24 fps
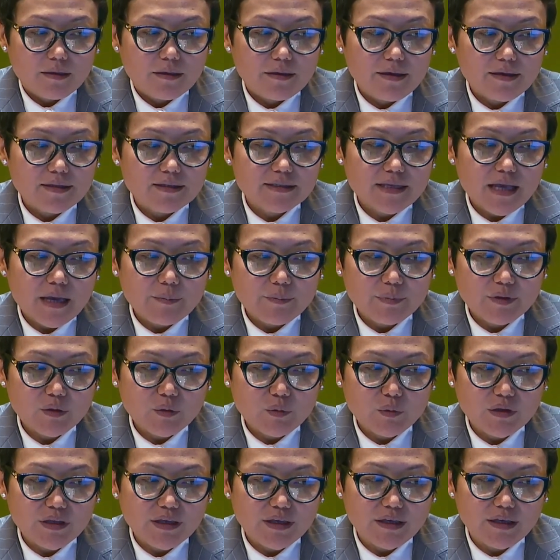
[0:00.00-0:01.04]
The Assembly
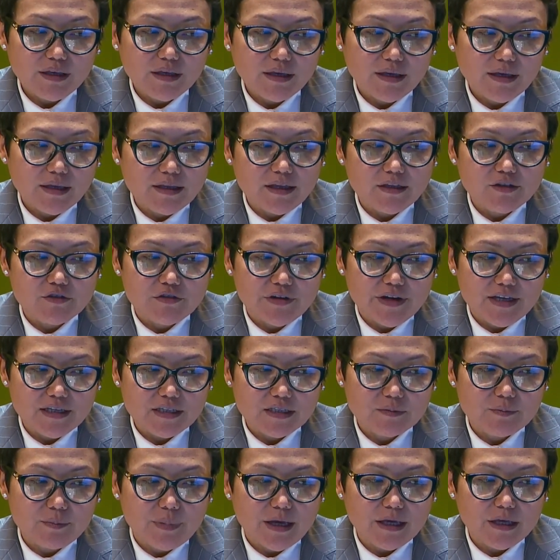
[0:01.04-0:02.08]
will hear an
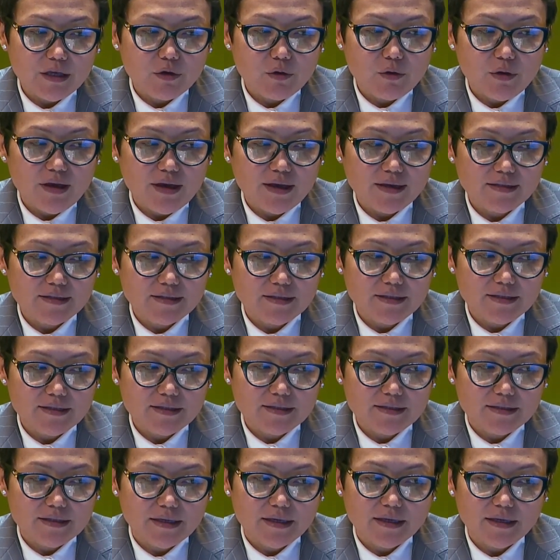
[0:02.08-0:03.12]
address by Her
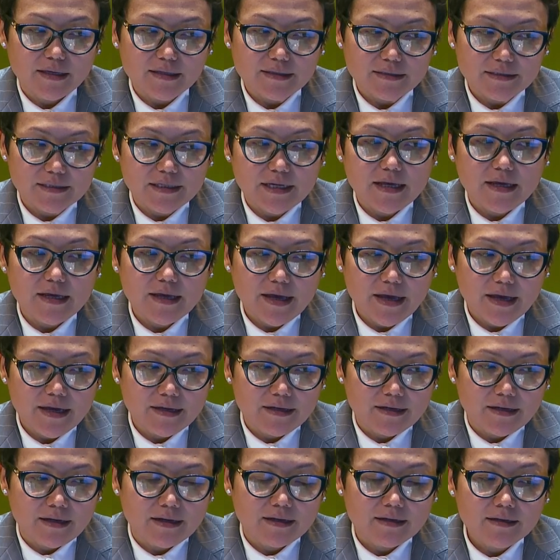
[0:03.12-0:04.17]
Excellency Hilda
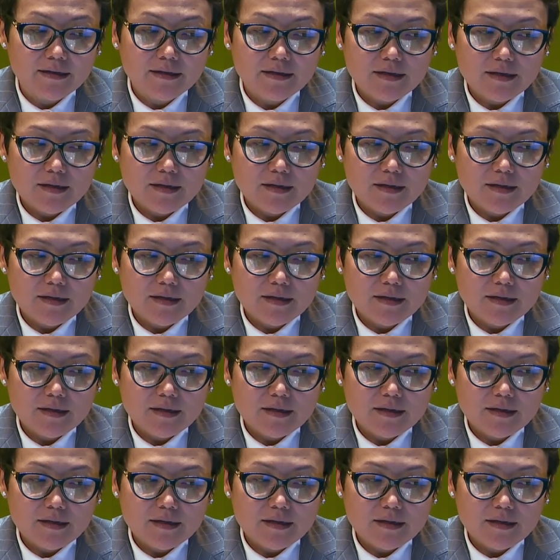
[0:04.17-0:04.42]
Heine,